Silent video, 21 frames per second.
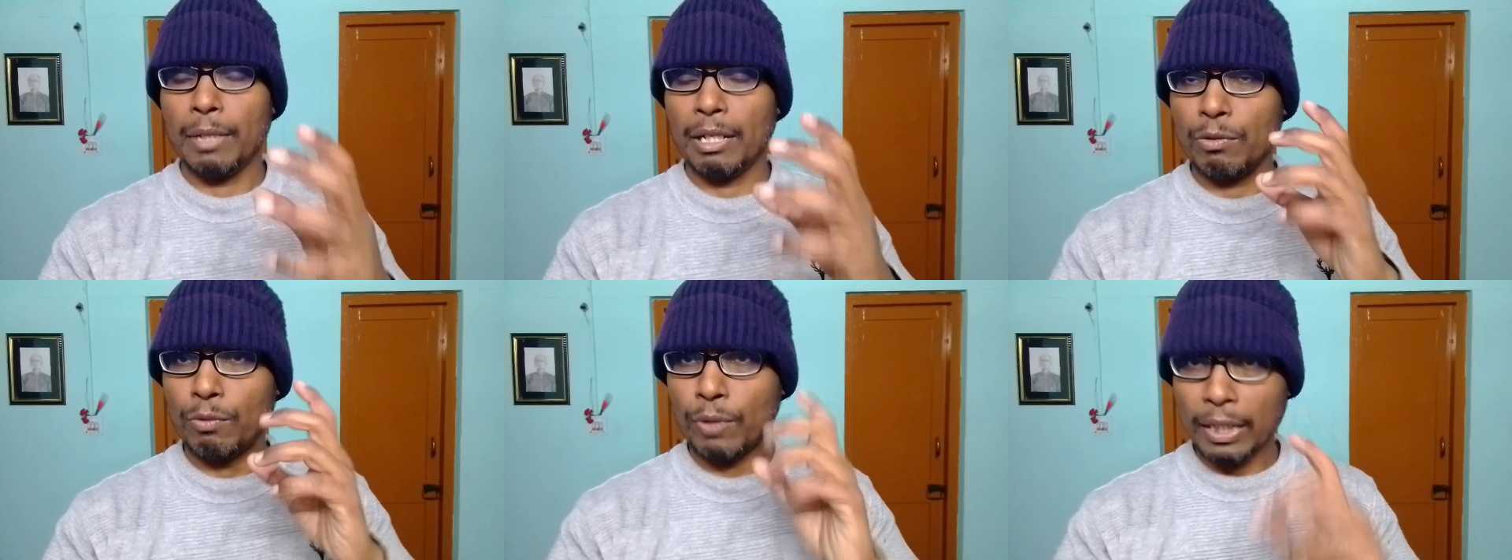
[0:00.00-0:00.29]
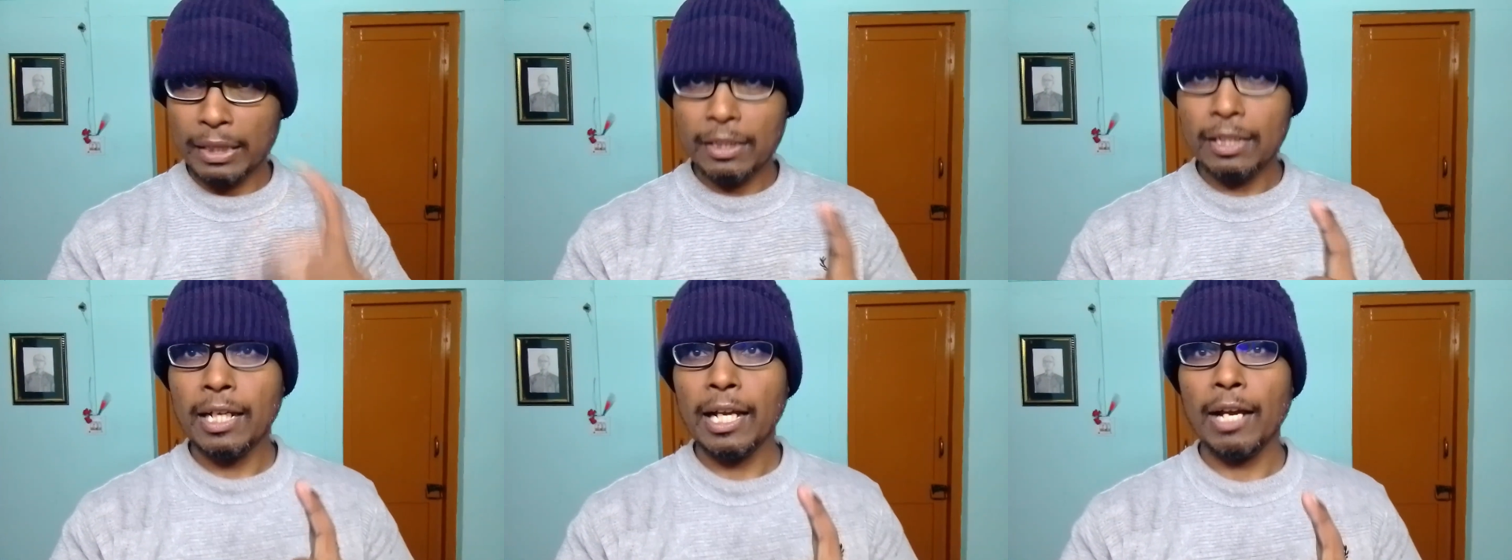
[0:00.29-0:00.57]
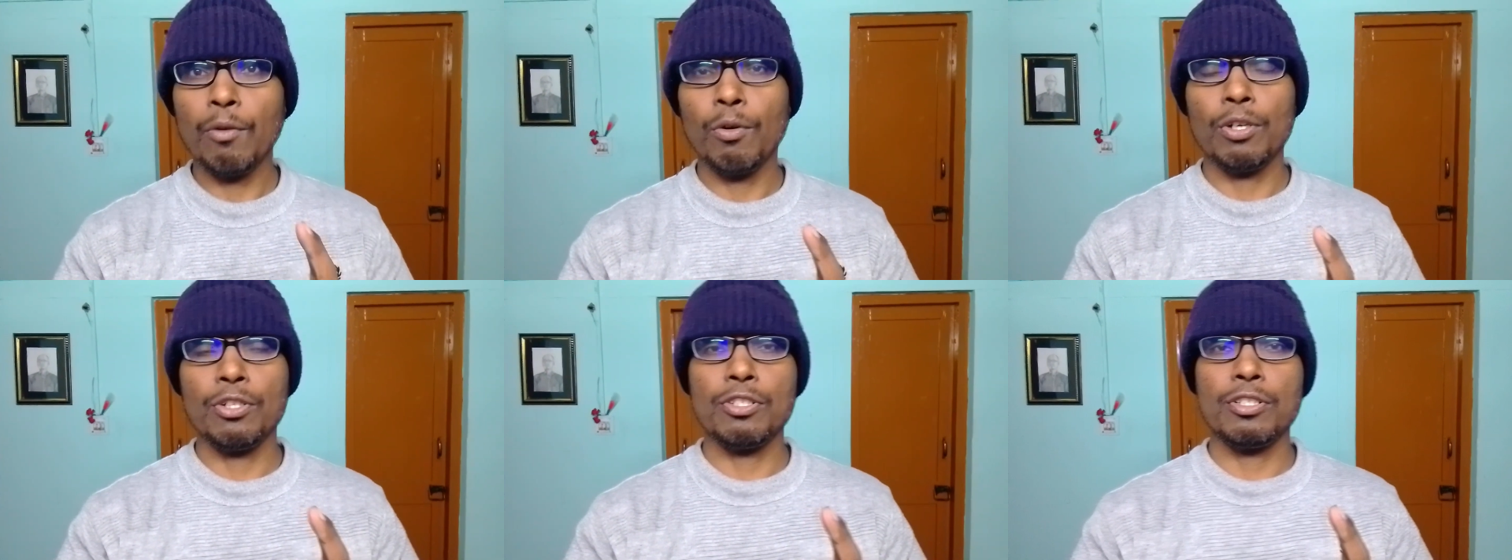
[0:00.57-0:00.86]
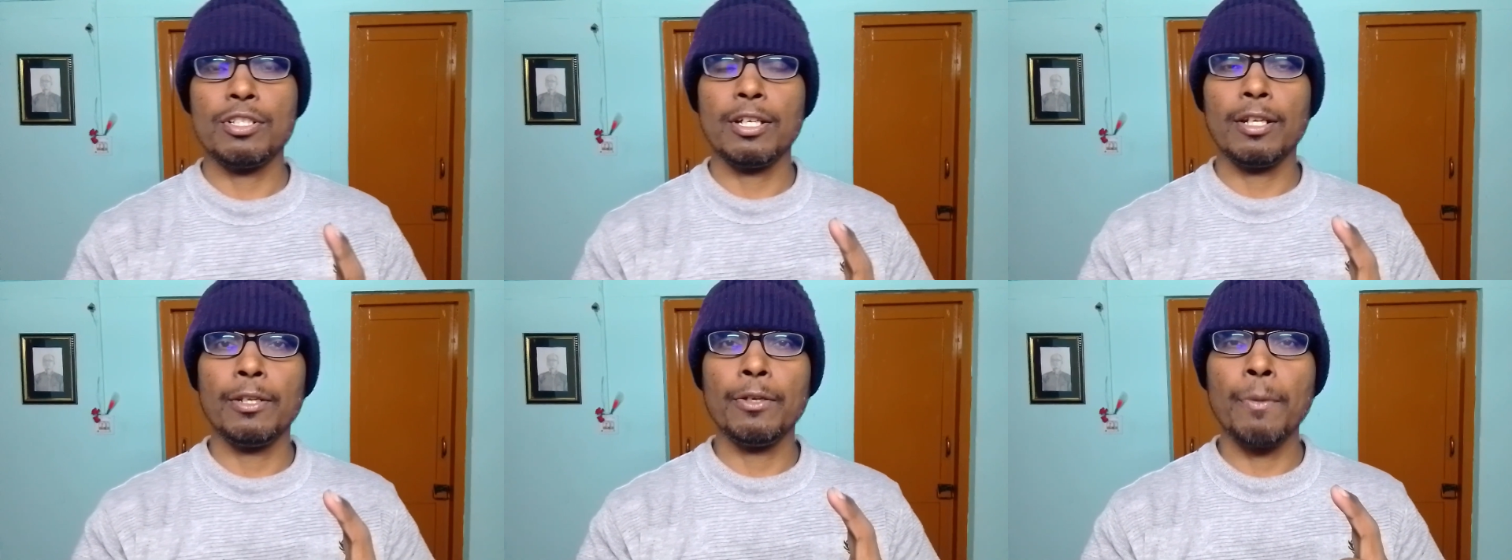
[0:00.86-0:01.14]
But one thing I
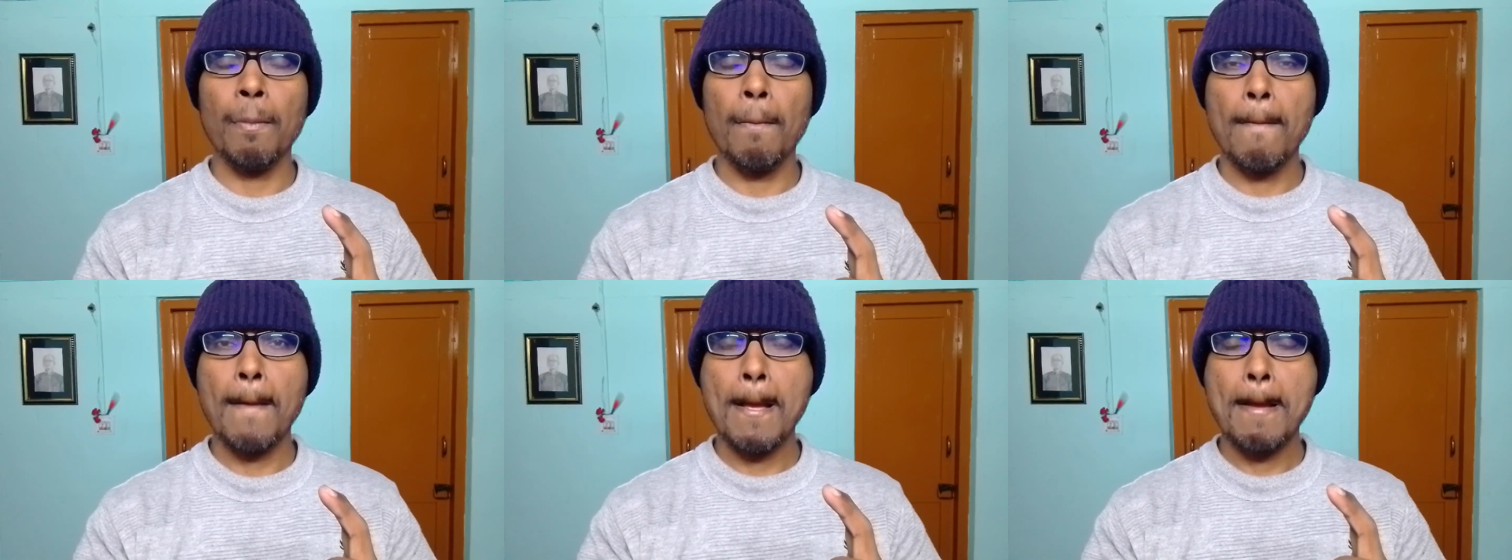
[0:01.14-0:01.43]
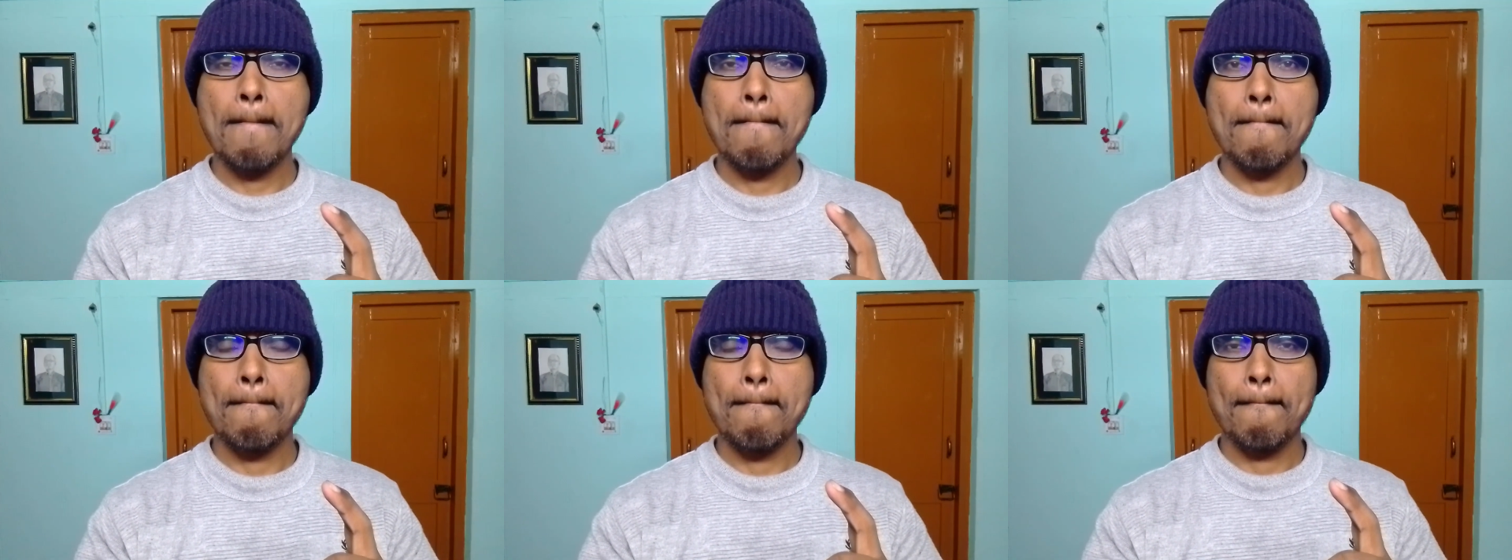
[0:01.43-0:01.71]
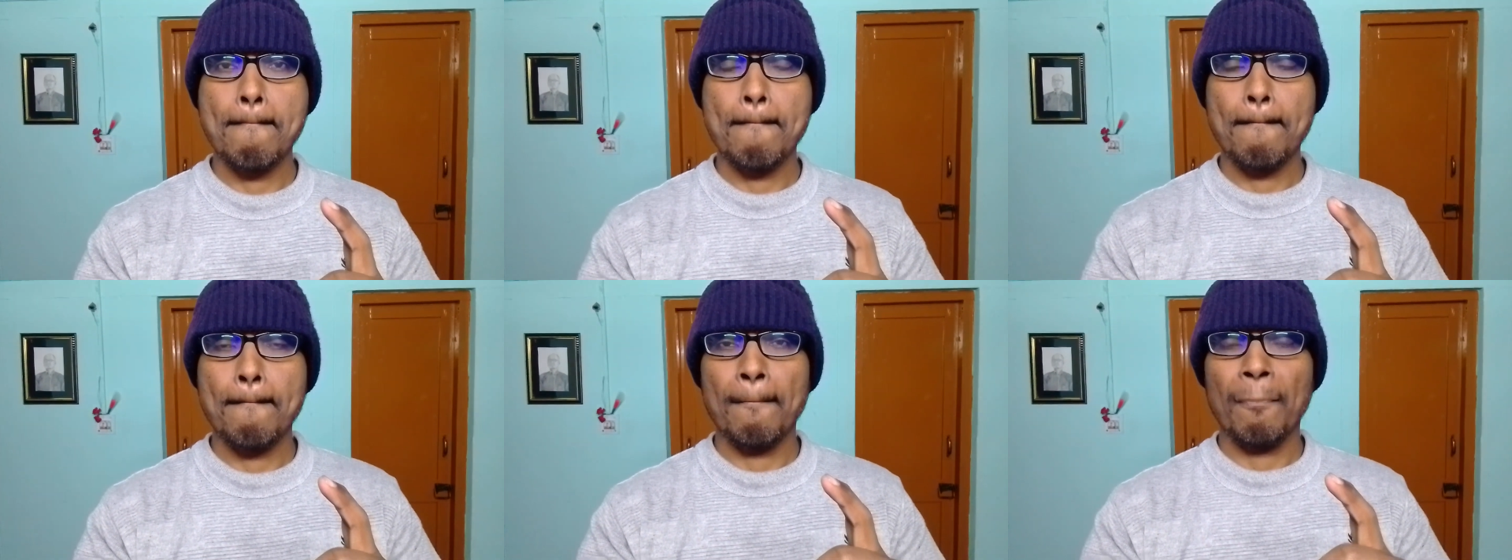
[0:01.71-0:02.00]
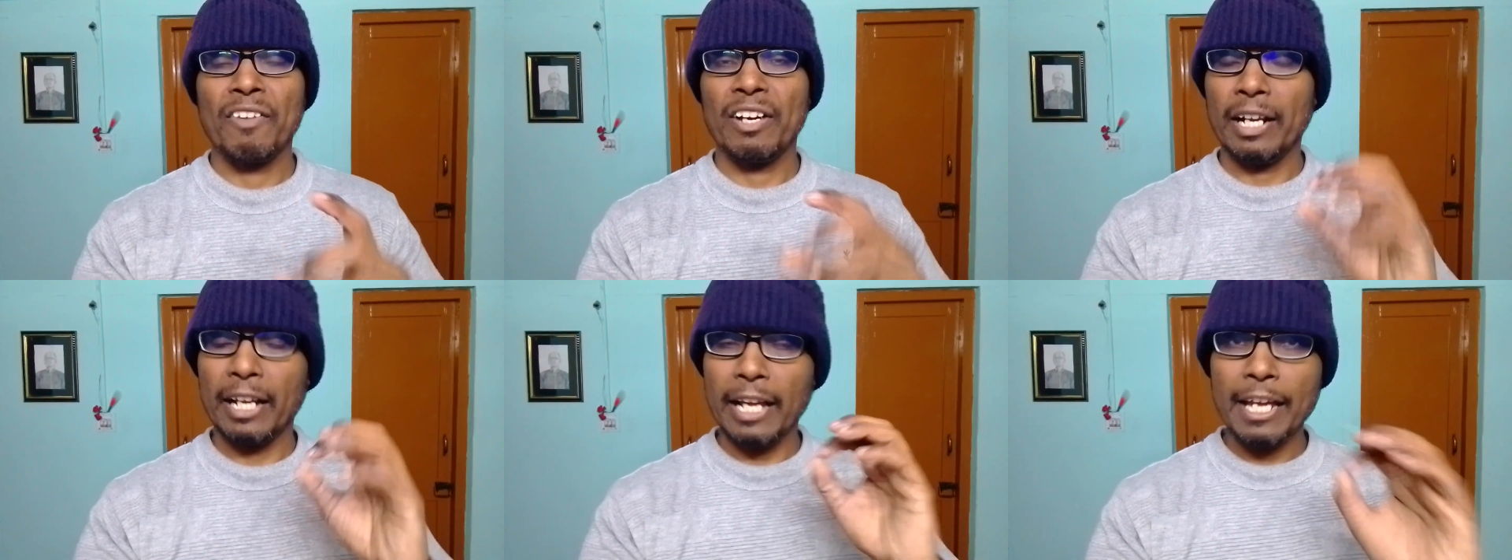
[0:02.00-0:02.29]
want to tell you,
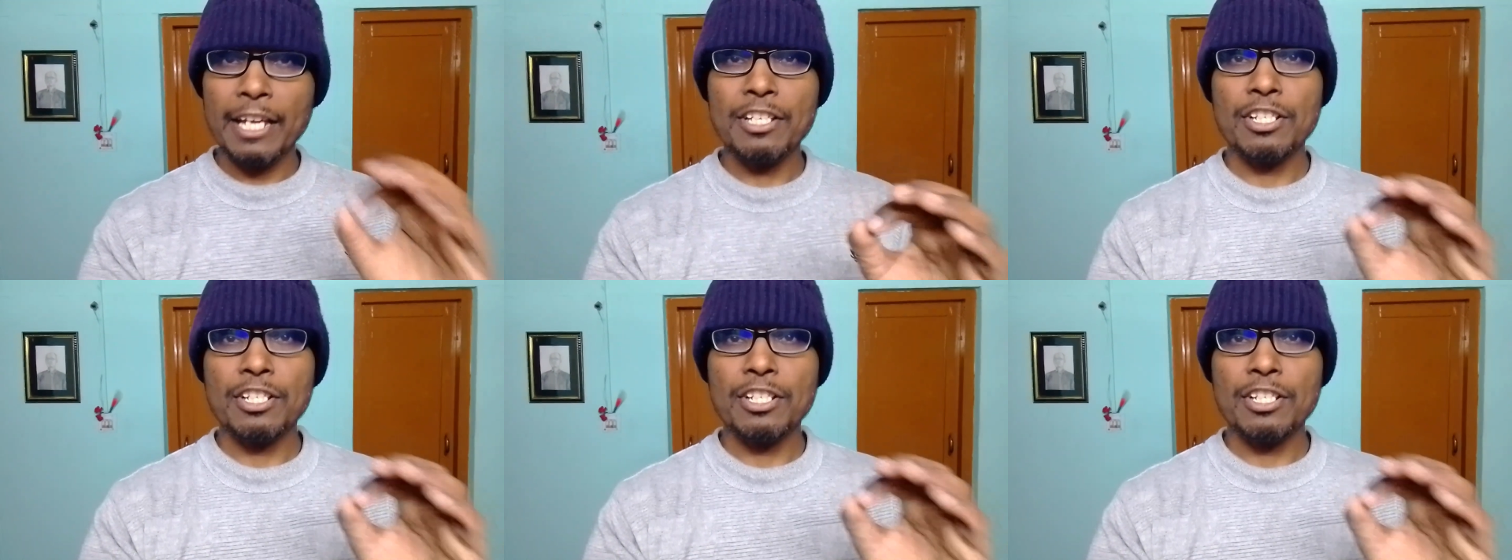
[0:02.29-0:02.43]
for